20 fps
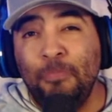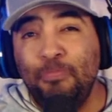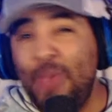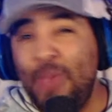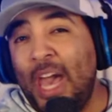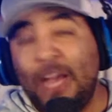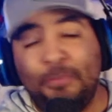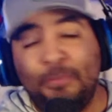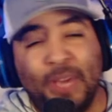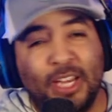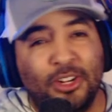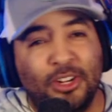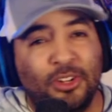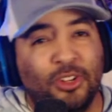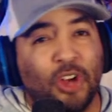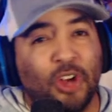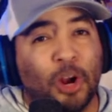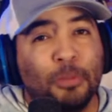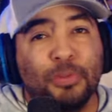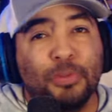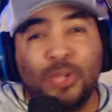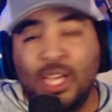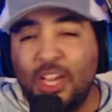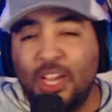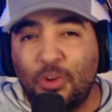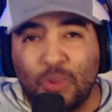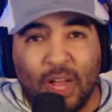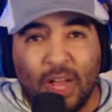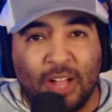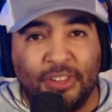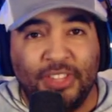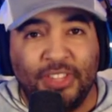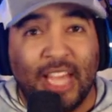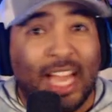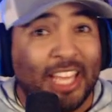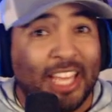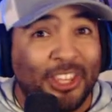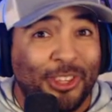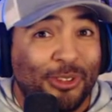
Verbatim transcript: backpedal or play around that.